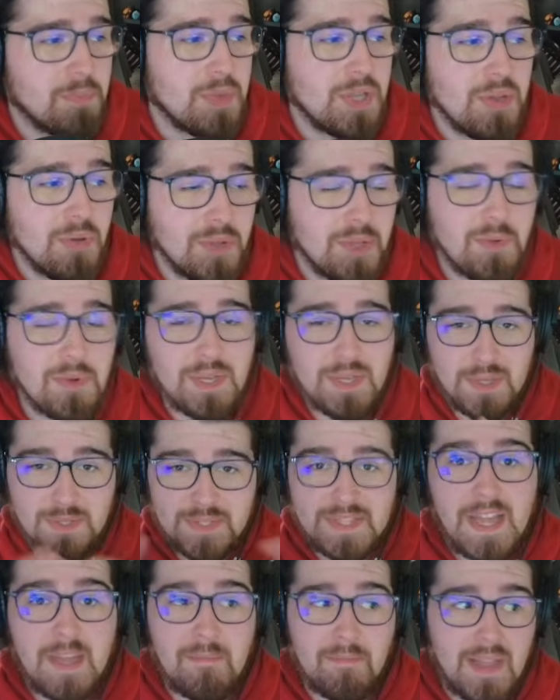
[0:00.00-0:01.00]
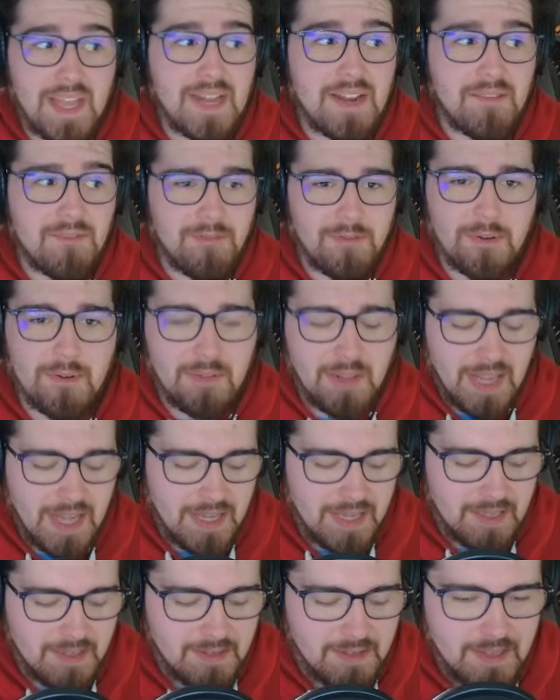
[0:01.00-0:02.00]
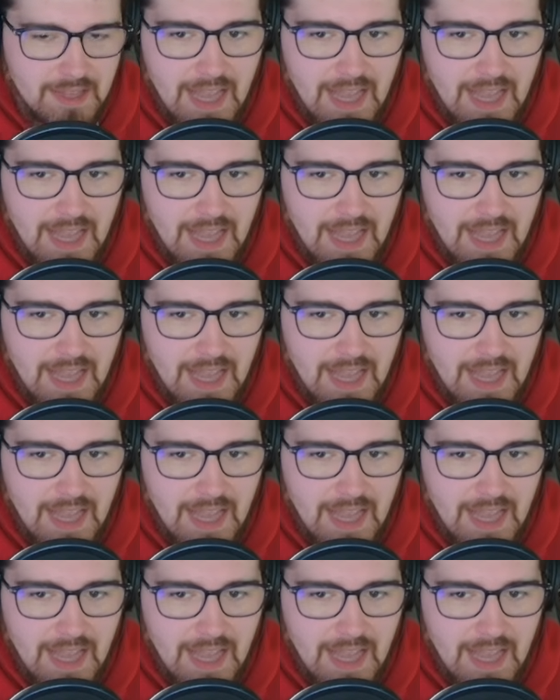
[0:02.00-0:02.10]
only want to use that beta for like